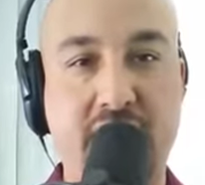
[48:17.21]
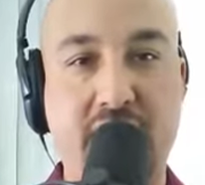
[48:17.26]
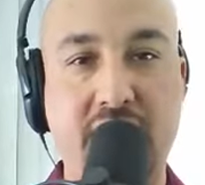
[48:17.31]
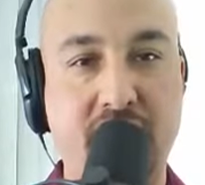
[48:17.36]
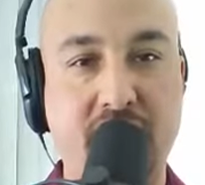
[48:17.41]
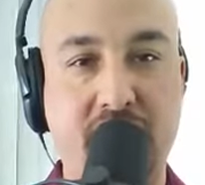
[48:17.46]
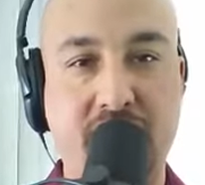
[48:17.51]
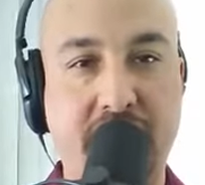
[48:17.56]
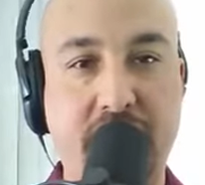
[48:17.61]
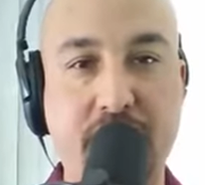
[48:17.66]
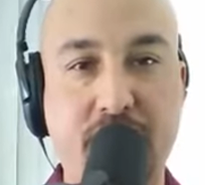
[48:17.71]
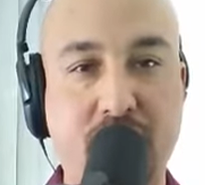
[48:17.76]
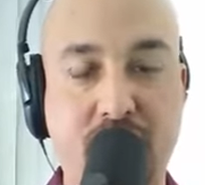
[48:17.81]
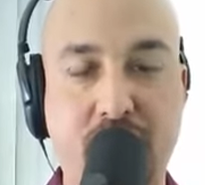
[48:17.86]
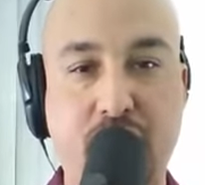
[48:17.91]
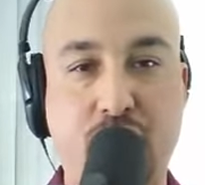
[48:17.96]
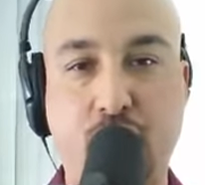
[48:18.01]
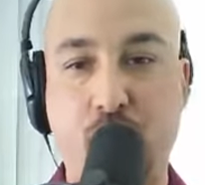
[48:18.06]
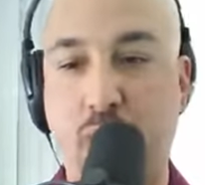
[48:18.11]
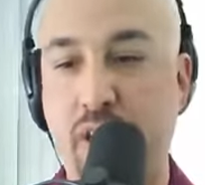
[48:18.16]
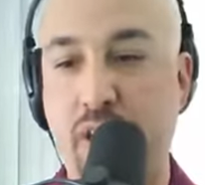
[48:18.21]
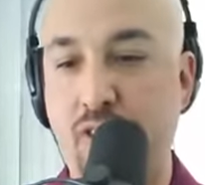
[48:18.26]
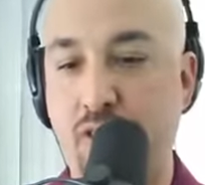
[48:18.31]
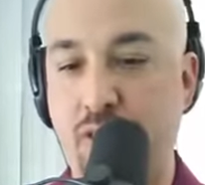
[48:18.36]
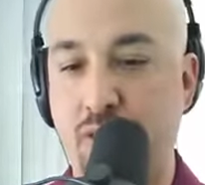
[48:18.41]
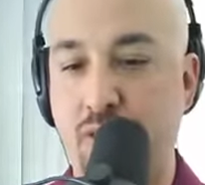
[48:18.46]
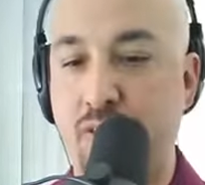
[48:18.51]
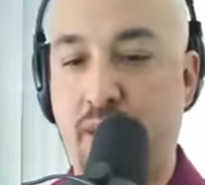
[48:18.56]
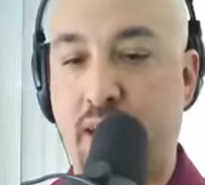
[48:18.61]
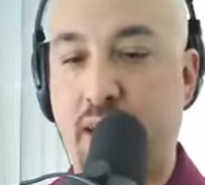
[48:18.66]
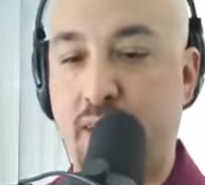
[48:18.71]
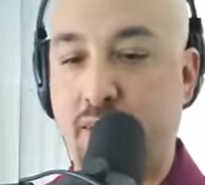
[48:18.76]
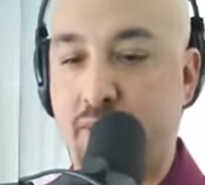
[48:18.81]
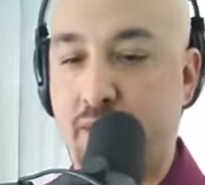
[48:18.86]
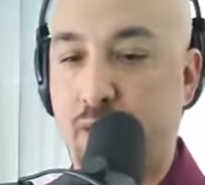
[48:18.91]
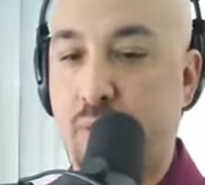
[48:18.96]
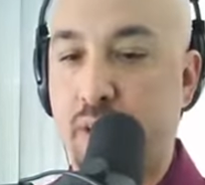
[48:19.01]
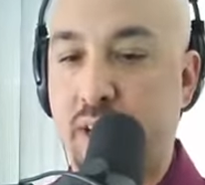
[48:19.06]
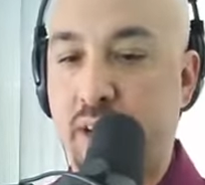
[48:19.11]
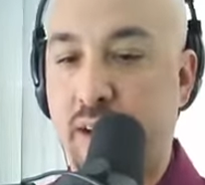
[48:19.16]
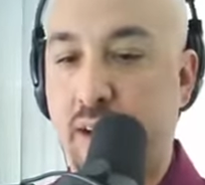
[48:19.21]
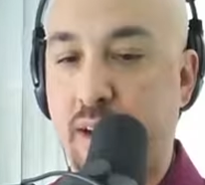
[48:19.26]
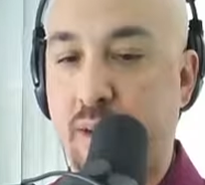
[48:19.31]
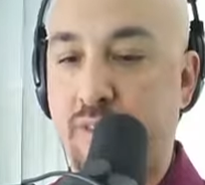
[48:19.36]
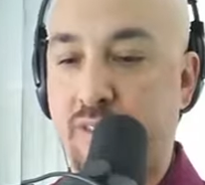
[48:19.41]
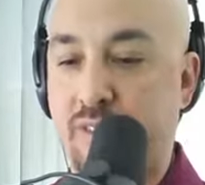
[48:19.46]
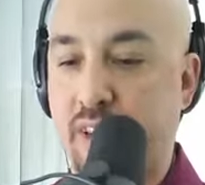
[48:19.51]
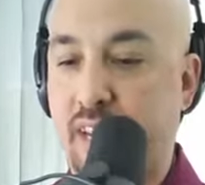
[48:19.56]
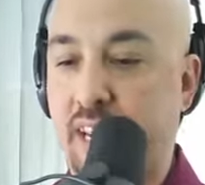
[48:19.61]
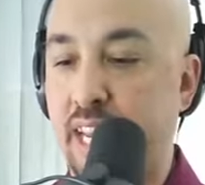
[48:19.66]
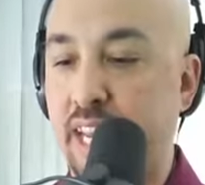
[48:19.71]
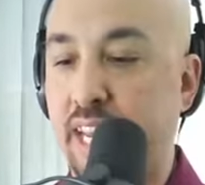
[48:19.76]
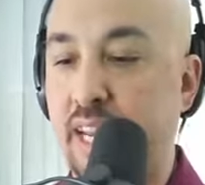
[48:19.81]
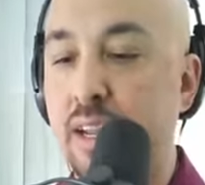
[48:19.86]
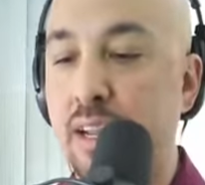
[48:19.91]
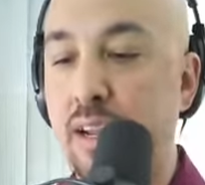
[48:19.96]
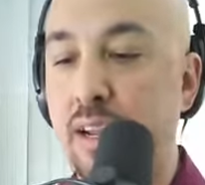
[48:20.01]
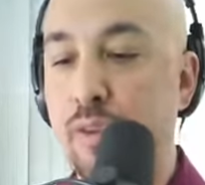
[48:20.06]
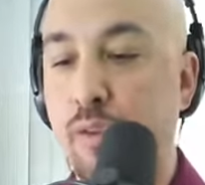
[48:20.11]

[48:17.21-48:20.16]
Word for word: and stiff situations out there when it comes to heat.